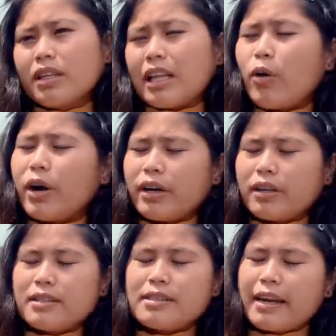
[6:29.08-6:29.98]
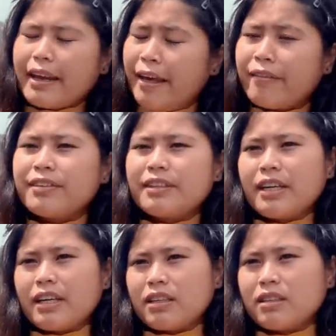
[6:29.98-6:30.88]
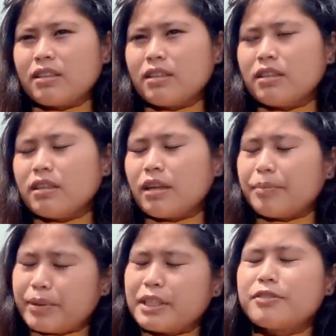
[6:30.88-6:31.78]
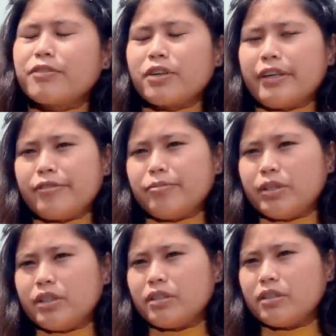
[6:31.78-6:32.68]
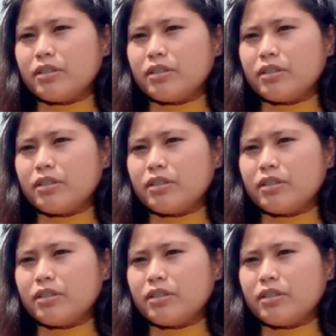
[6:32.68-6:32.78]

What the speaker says: Now I understand everything, and please forgive me.